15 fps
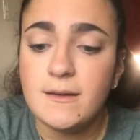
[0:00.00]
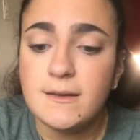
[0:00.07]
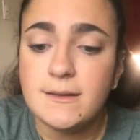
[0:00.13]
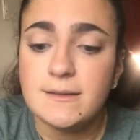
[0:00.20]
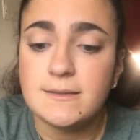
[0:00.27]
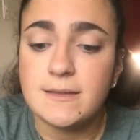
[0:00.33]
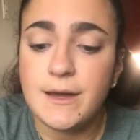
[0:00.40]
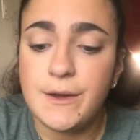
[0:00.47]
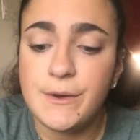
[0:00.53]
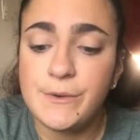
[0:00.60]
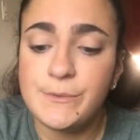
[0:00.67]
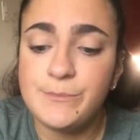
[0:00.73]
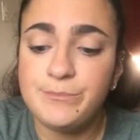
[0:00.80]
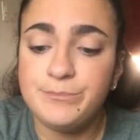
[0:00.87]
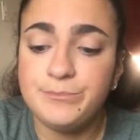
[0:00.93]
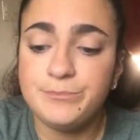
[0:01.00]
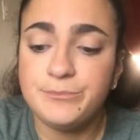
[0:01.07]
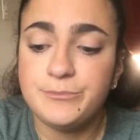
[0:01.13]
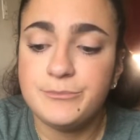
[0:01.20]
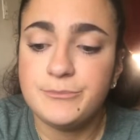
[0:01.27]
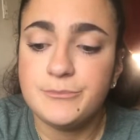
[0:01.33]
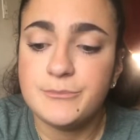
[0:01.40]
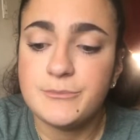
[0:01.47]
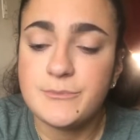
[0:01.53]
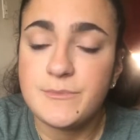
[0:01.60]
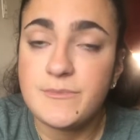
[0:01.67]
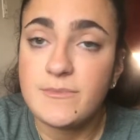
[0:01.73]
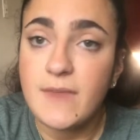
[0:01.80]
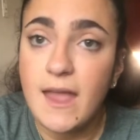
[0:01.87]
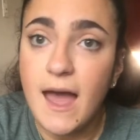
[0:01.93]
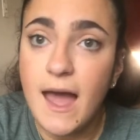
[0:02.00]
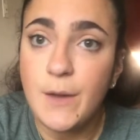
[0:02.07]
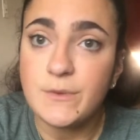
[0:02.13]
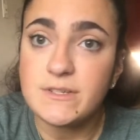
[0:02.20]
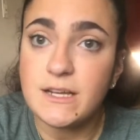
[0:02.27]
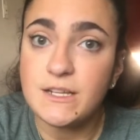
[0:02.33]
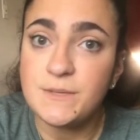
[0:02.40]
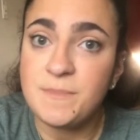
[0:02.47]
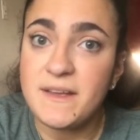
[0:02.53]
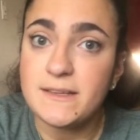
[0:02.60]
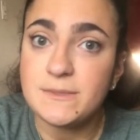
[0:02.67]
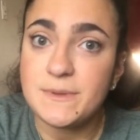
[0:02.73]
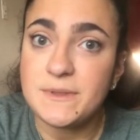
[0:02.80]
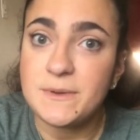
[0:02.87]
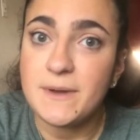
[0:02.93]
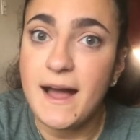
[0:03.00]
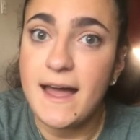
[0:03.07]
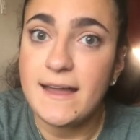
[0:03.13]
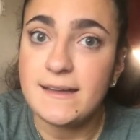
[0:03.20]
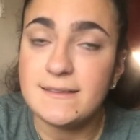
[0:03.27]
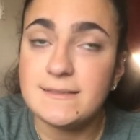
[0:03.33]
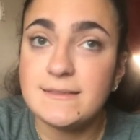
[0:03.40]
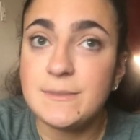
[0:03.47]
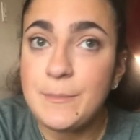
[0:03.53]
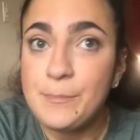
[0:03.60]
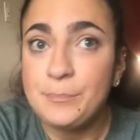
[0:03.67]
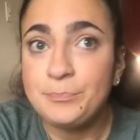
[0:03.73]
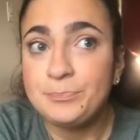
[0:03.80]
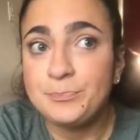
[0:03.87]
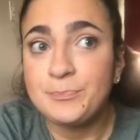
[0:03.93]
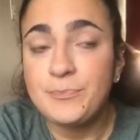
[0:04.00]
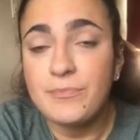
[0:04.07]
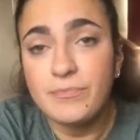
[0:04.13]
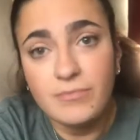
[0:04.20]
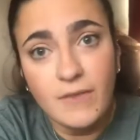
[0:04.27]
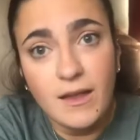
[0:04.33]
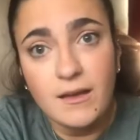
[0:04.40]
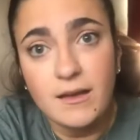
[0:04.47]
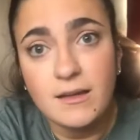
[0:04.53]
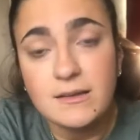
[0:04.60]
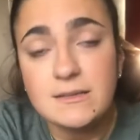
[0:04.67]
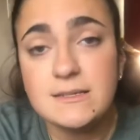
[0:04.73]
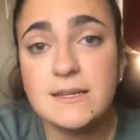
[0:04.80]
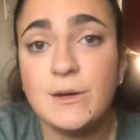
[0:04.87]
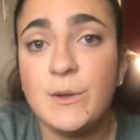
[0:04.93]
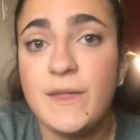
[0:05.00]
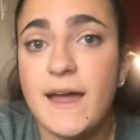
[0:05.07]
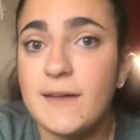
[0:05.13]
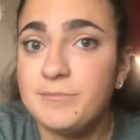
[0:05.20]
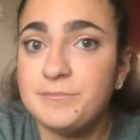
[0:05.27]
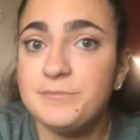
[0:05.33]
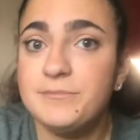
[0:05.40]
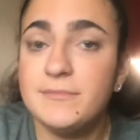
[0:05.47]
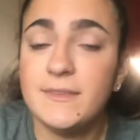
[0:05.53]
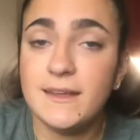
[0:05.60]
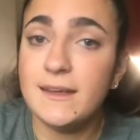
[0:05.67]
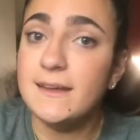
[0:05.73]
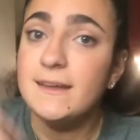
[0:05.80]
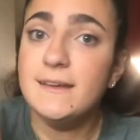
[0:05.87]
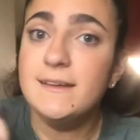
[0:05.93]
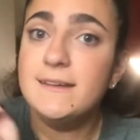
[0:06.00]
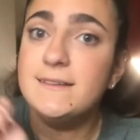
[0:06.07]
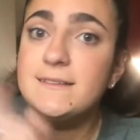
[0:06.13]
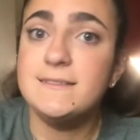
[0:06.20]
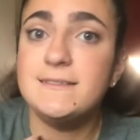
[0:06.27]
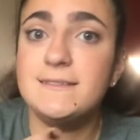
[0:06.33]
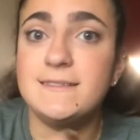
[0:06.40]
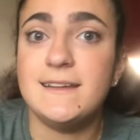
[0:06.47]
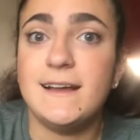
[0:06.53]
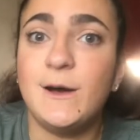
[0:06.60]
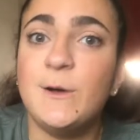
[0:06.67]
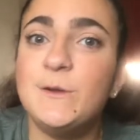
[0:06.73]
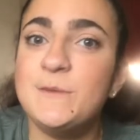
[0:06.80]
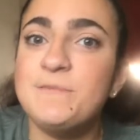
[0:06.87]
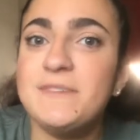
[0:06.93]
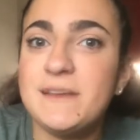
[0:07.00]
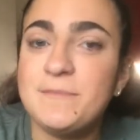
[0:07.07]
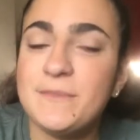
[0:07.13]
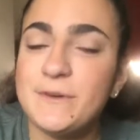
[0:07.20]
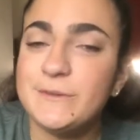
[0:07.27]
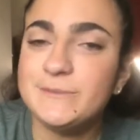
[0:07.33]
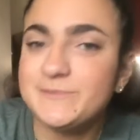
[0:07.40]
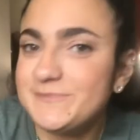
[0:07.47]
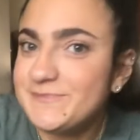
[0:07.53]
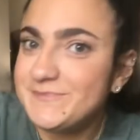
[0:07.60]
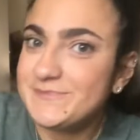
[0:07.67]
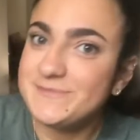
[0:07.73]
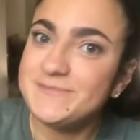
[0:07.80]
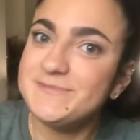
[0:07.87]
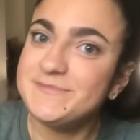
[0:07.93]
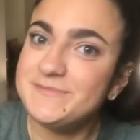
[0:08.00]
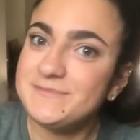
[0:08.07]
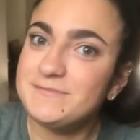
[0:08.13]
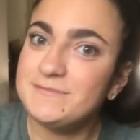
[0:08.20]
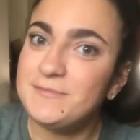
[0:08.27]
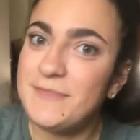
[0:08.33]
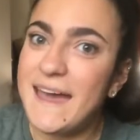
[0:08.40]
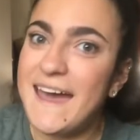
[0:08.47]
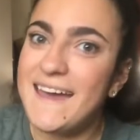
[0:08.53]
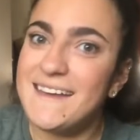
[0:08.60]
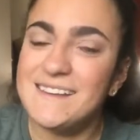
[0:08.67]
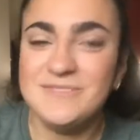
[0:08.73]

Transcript: So I will touch base with you guys. Until then, stay golden, people. Bye.